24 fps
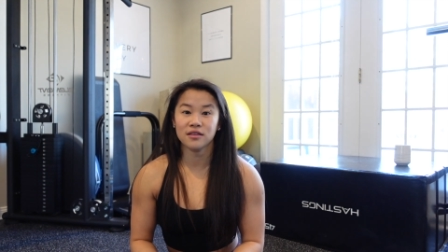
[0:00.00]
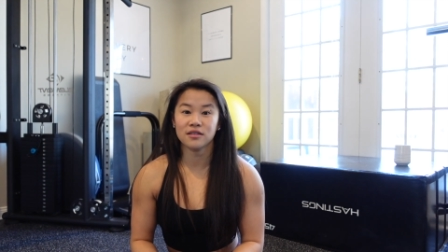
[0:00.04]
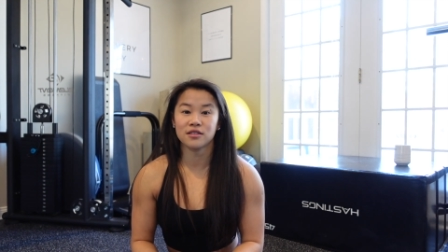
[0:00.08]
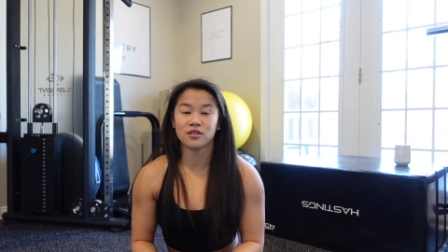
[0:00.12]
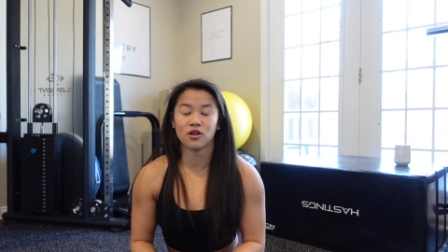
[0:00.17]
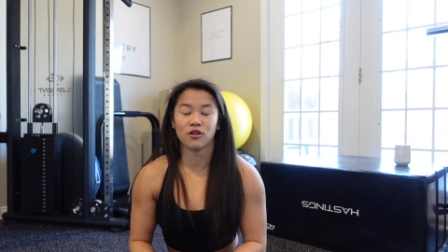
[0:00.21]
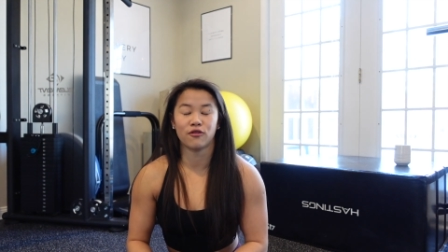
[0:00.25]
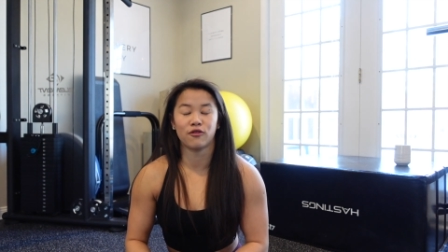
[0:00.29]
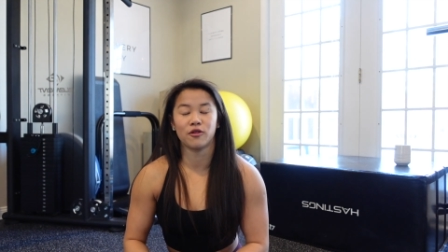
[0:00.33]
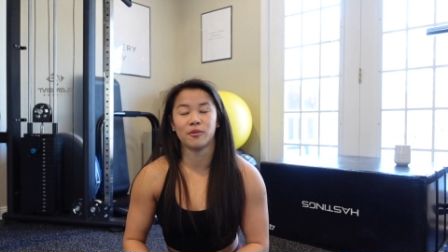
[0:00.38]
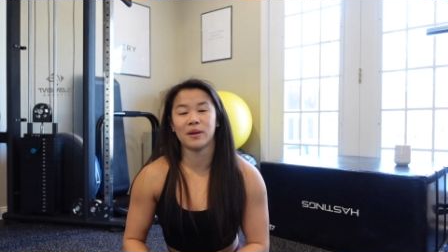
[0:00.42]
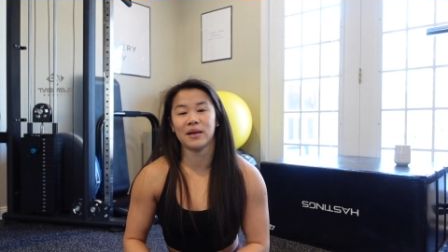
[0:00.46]

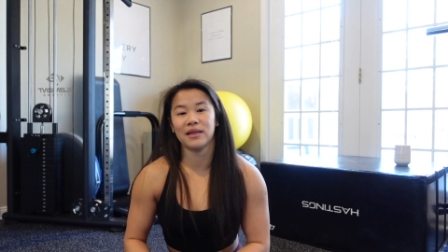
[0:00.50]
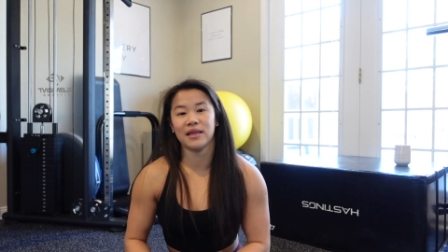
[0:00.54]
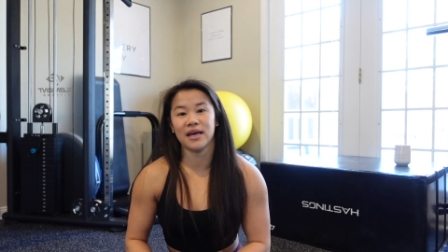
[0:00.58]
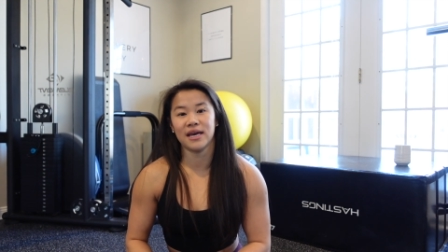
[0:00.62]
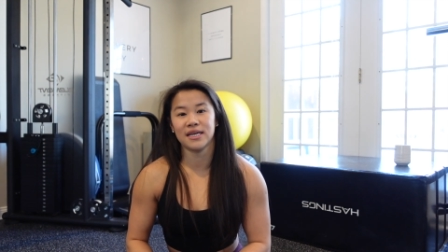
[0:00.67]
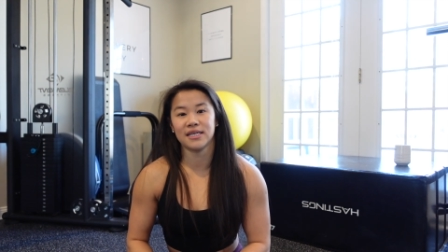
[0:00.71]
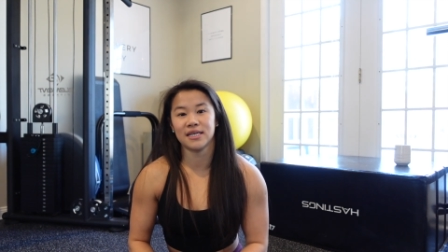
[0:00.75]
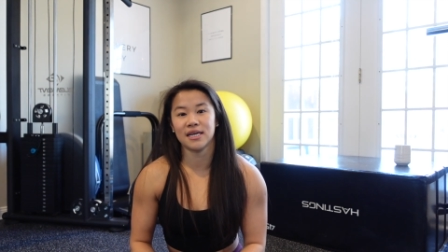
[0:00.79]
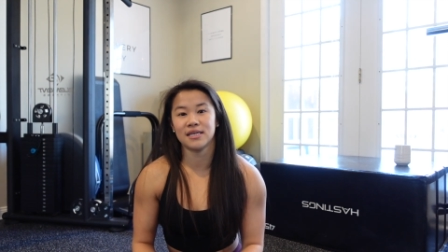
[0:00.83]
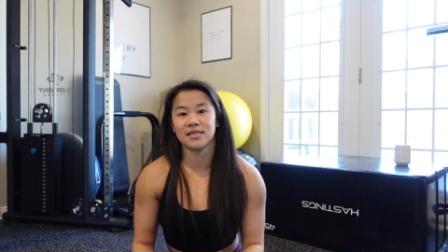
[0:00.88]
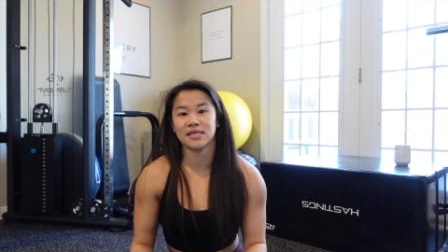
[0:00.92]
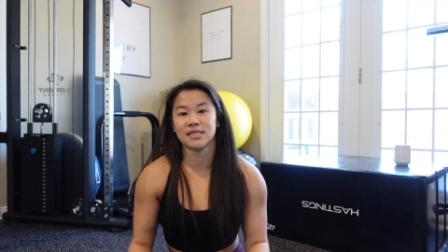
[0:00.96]
So for my
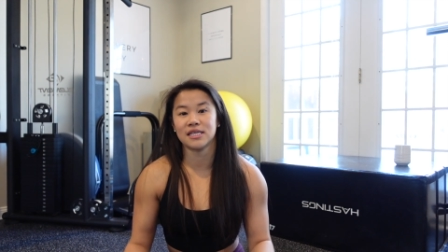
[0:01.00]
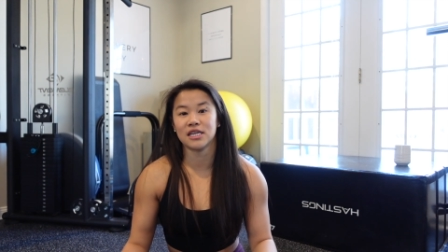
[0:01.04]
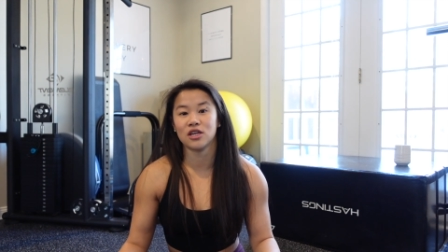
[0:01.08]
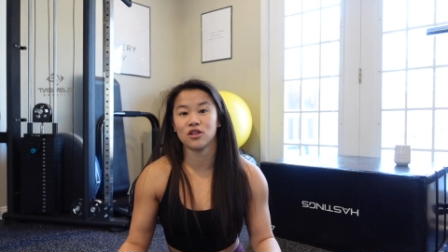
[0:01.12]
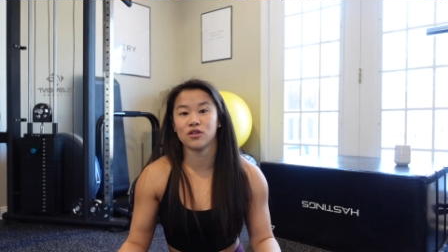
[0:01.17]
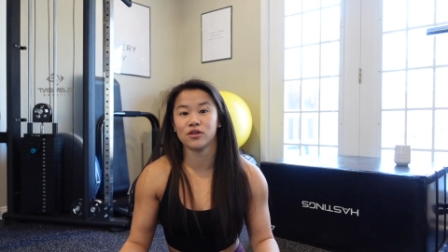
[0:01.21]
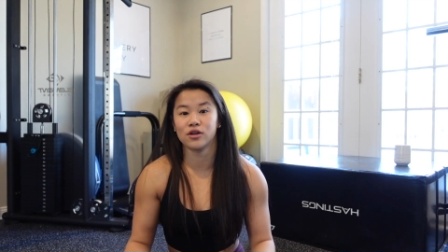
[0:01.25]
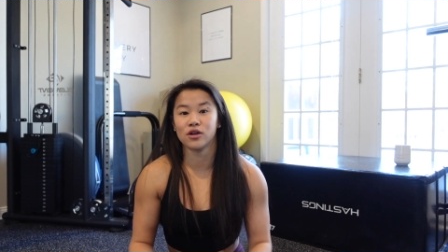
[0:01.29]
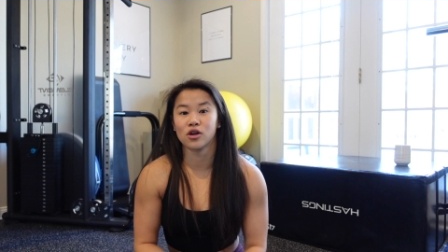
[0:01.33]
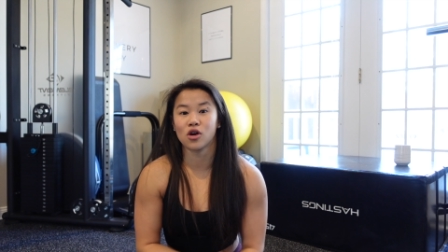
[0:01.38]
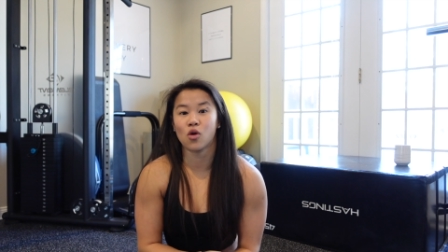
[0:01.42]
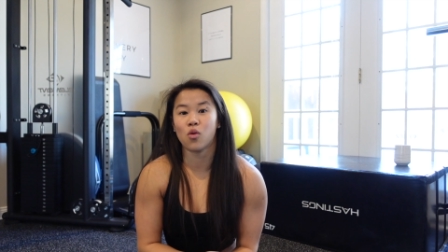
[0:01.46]
leg days, it's
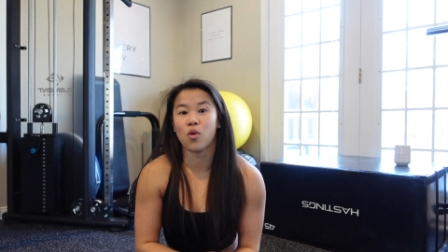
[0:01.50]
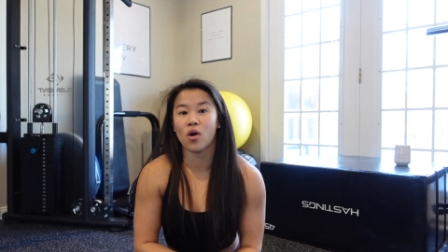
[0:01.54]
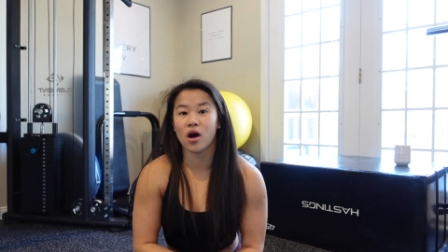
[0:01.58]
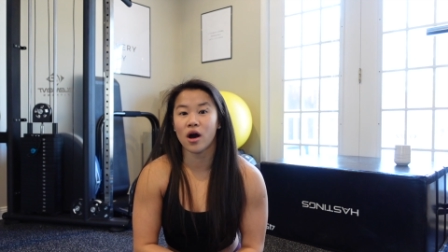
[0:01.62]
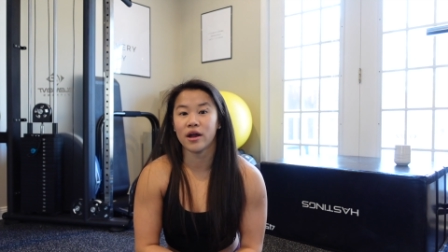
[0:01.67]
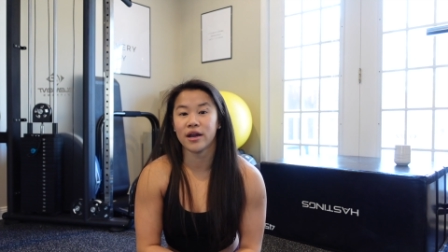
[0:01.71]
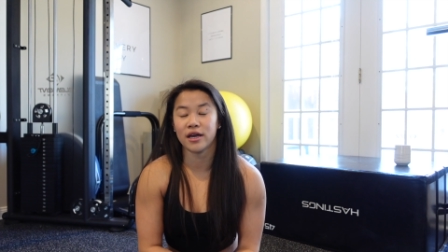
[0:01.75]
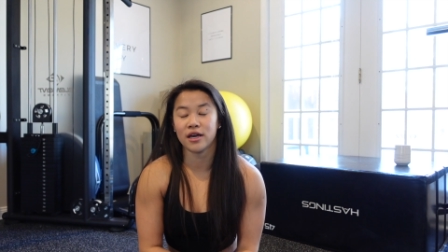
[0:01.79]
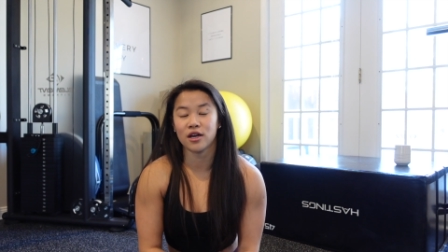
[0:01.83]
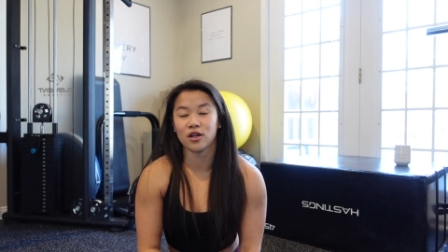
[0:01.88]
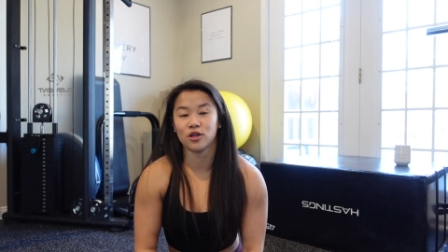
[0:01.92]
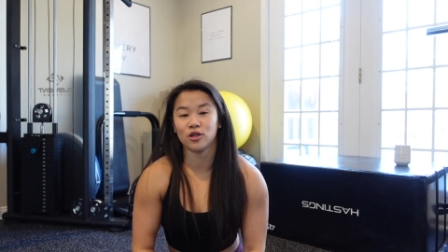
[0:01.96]
either
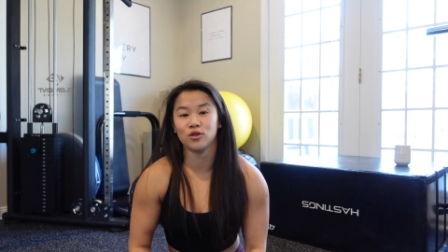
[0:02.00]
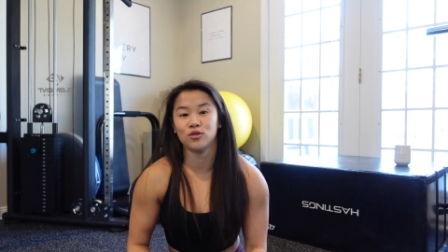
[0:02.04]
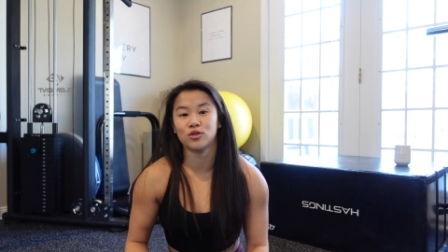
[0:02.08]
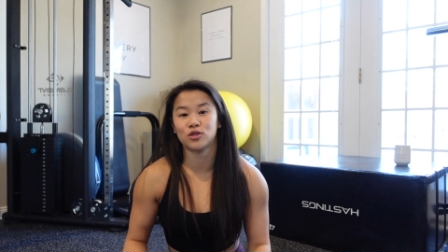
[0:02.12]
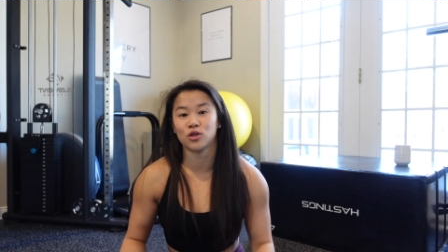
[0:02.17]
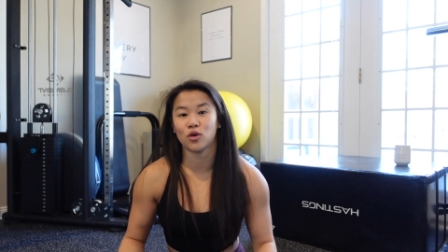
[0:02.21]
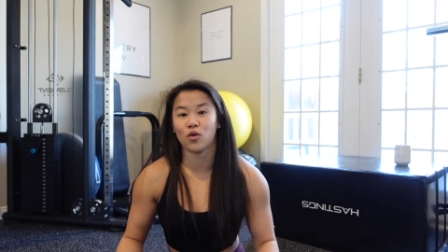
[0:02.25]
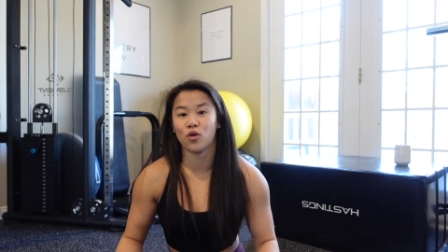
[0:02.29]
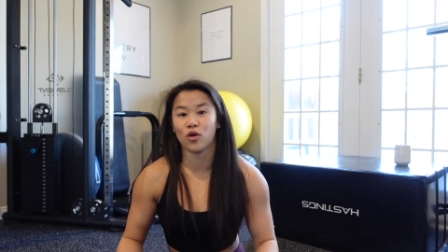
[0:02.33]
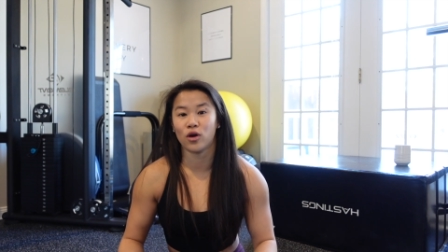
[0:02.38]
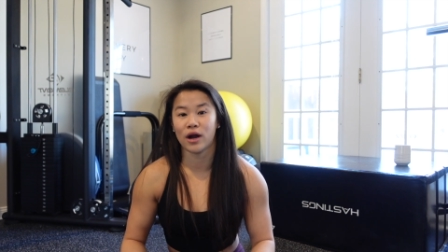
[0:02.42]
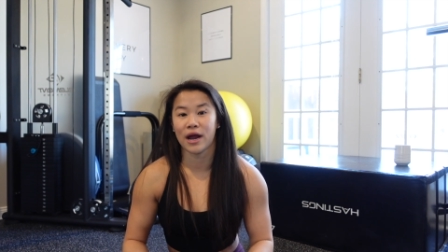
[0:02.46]
quad and glute
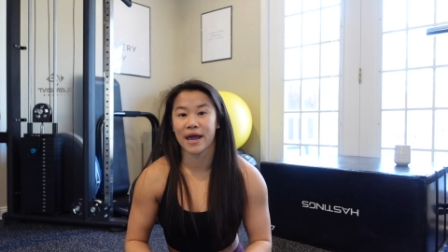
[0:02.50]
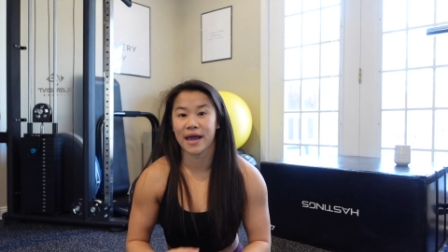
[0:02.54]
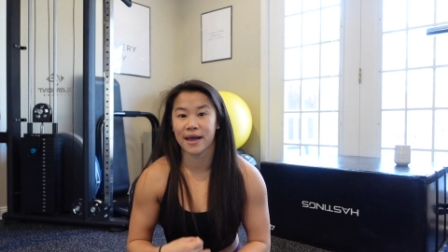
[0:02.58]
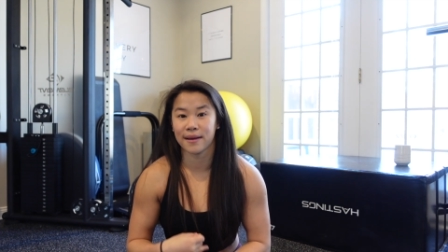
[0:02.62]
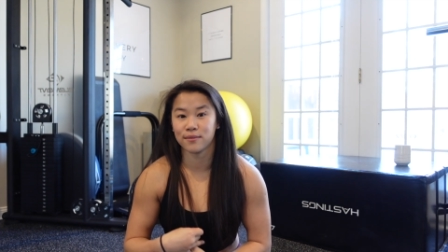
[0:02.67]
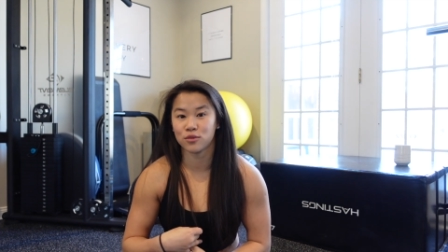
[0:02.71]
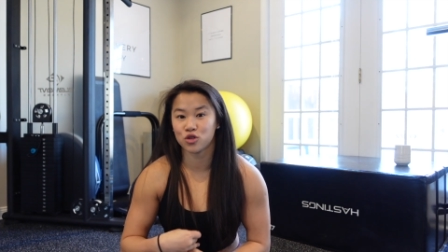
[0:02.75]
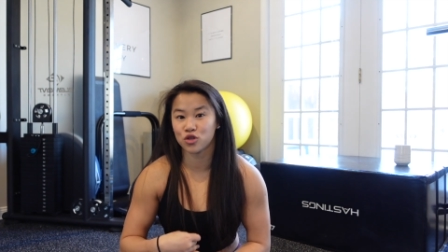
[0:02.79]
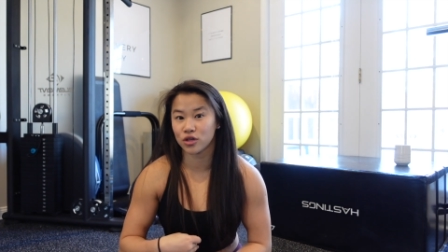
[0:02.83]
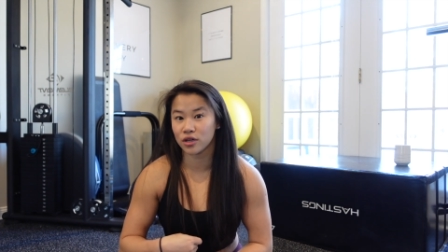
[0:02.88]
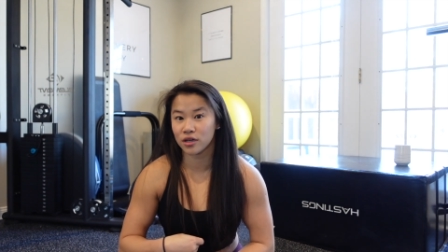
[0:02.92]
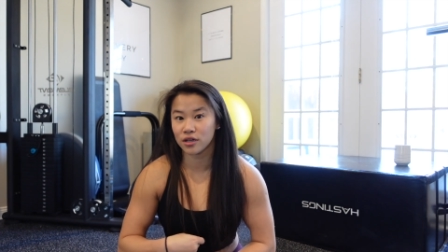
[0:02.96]
or
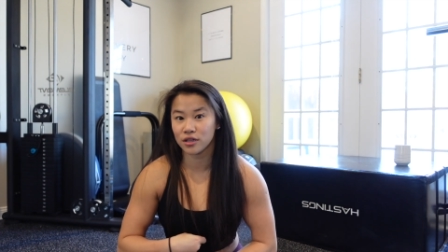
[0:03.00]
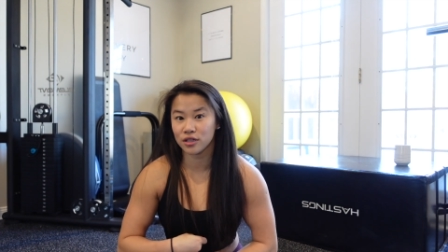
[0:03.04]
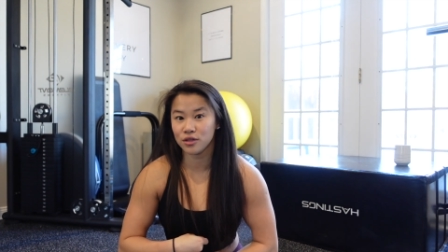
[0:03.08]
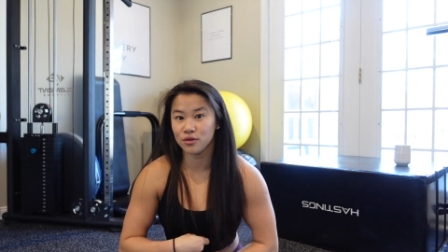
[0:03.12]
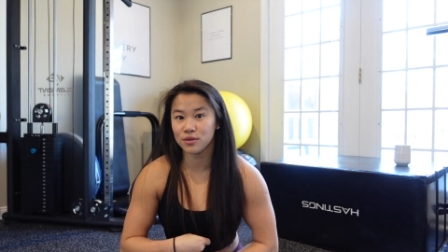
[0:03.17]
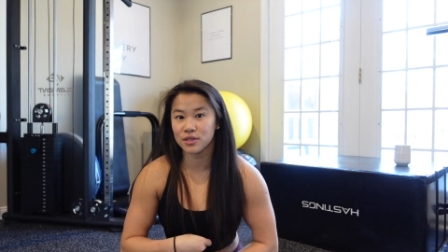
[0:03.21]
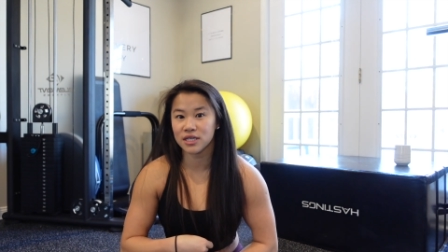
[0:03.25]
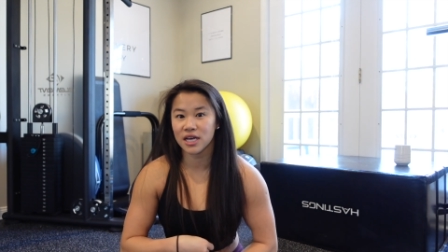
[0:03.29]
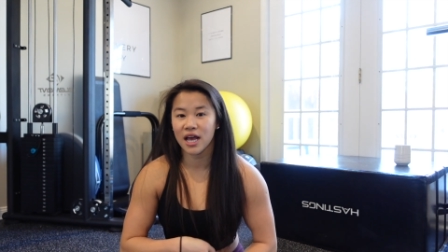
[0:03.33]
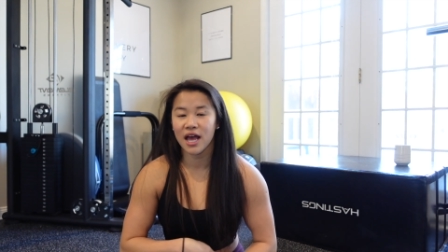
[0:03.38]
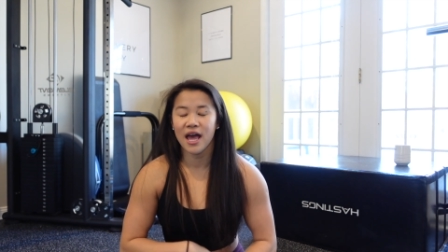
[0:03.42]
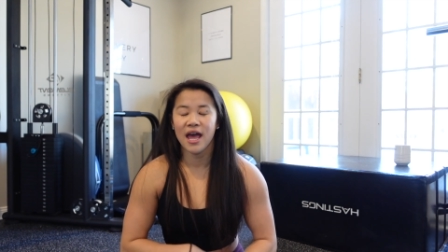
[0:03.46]
hamstring and glute.